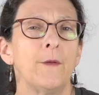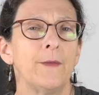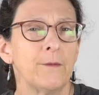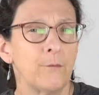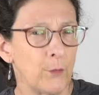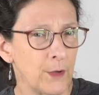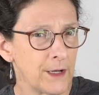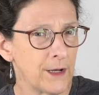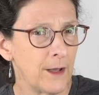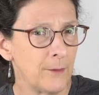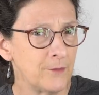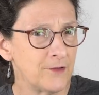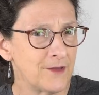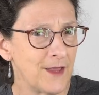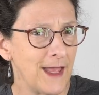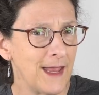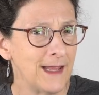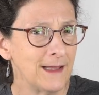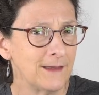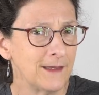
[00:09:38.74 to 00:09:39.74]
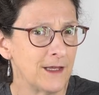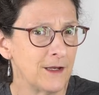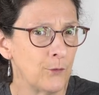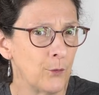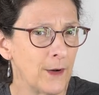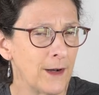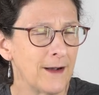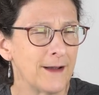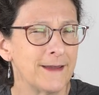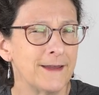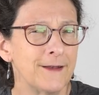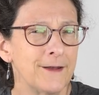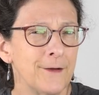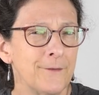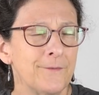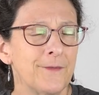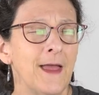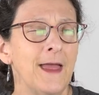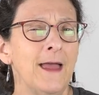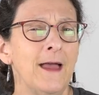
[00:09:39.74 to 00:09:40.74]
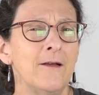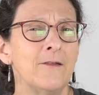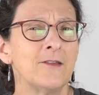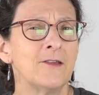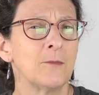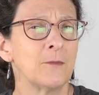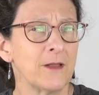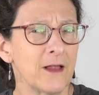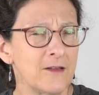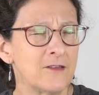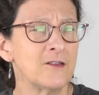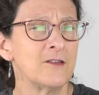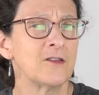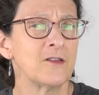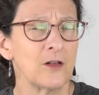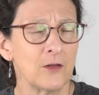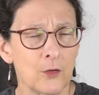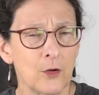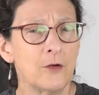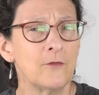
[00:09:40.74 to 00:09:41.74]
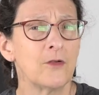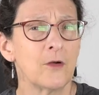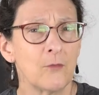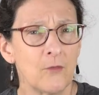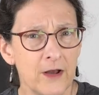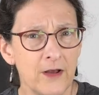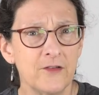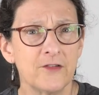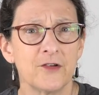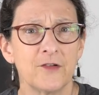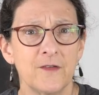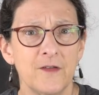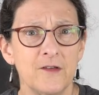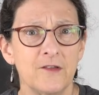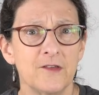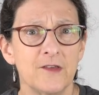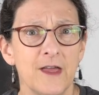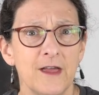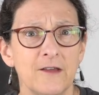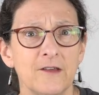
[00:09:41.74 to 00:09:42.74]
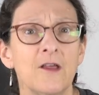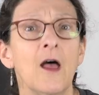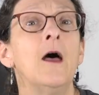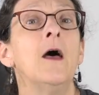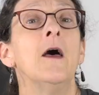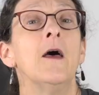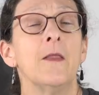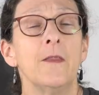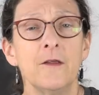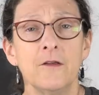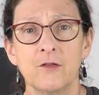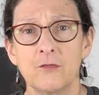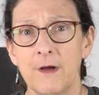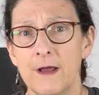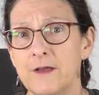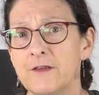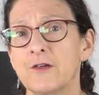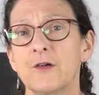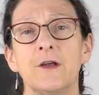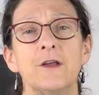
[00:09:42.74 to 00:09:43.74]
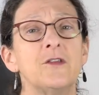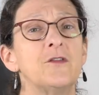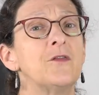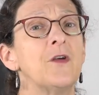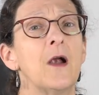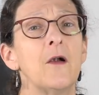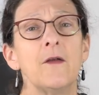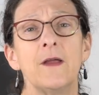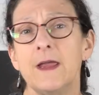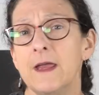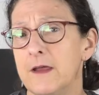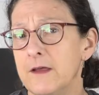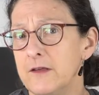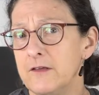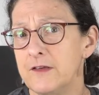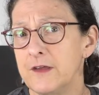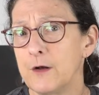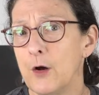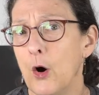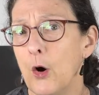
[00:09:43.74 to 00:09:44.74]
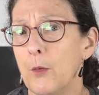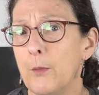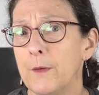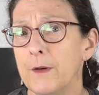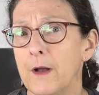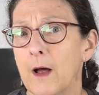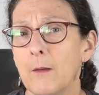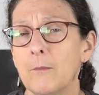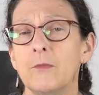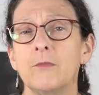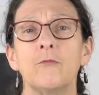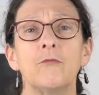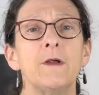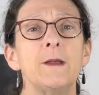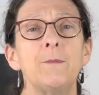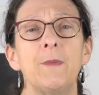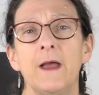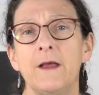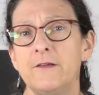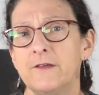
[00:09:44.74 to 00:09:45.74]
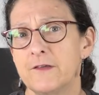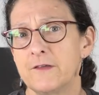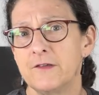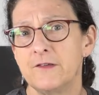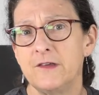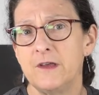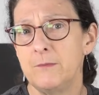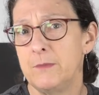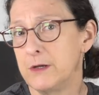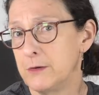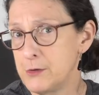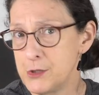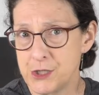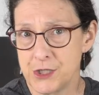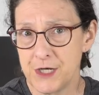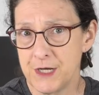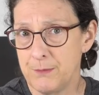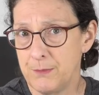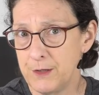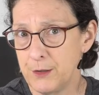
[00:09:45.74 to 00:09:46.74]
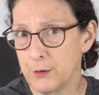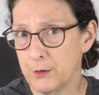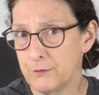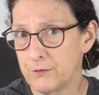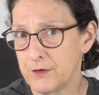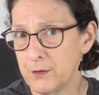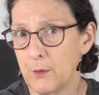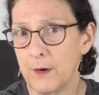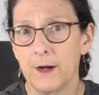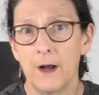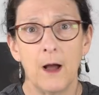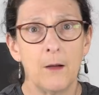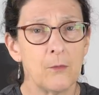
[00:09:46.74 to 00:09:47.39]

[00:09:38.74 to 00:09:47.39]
with When it comes to Alienware, you know, they have some lessons to learn from Razer these days. This Razer is very easy to open up, repaste the CPU and GPU if you want,